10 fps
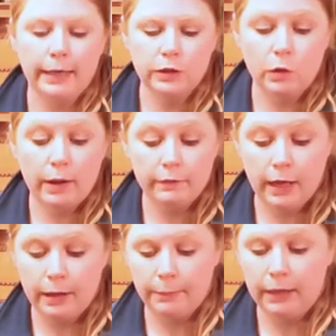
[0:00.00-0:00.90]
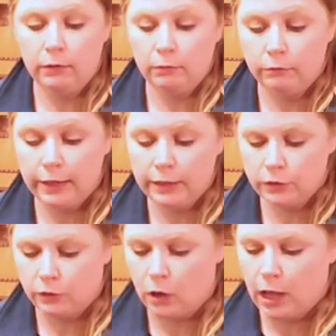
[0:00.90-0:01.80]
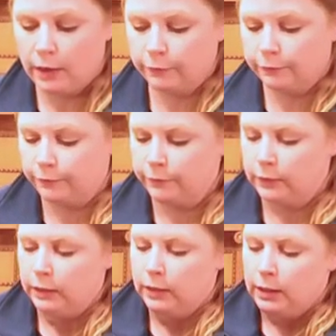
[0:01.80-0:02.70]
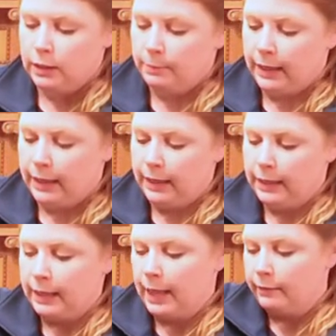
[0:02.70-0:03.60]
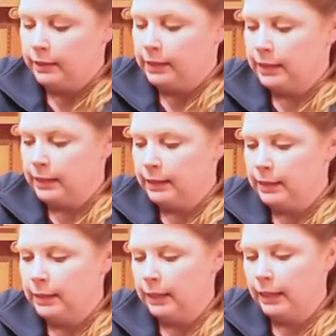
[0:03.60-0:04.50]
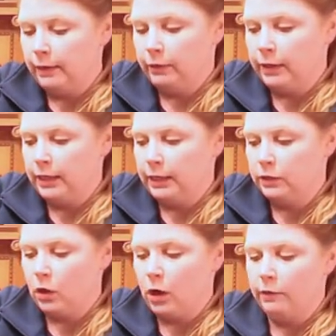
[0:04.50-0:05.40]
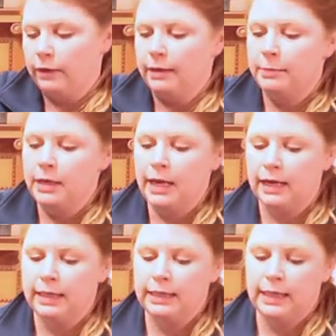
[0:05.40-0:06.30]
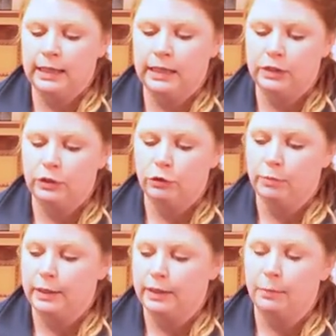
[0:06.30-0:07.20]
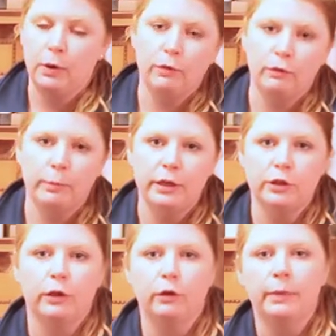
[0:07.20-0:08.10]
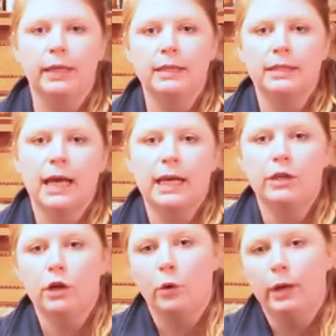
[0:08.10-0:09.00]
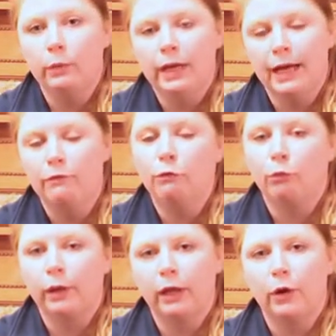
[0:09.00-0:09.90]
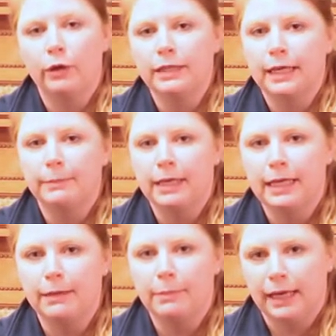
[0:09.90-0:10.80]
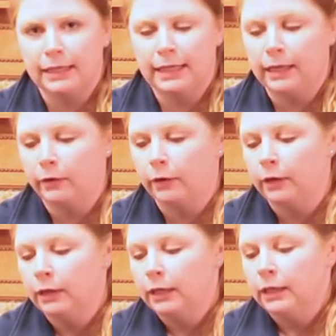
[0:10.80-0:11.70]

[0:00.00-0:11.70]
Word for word: right, so I've got my reins are off, my cavesson and everything is off. I'm not gonna take these two bits apart from each other because I know I would have a really hard time getting it back together